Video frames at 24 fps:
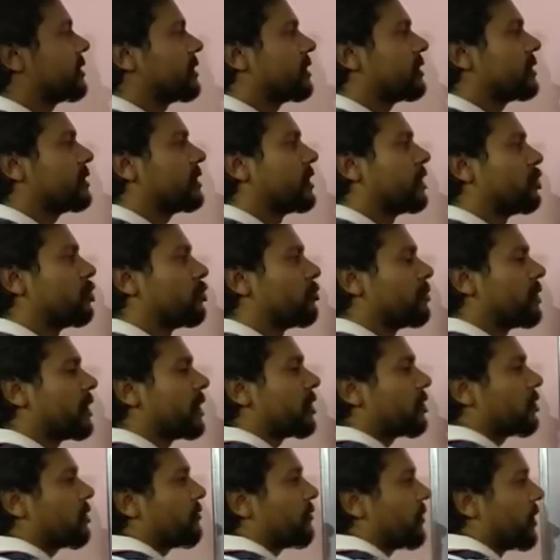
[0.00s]
the
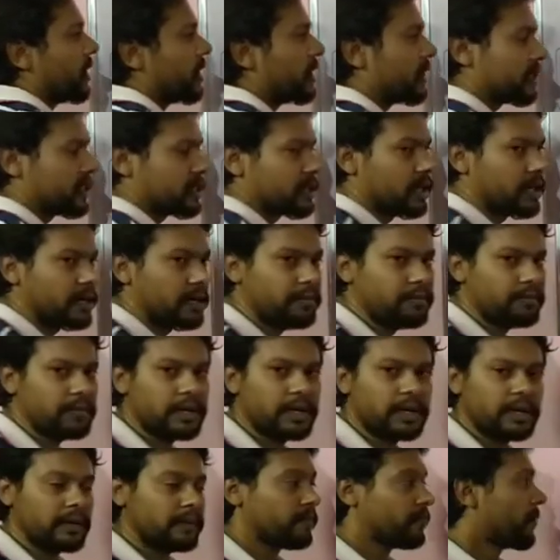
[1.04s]
denominator of any rational number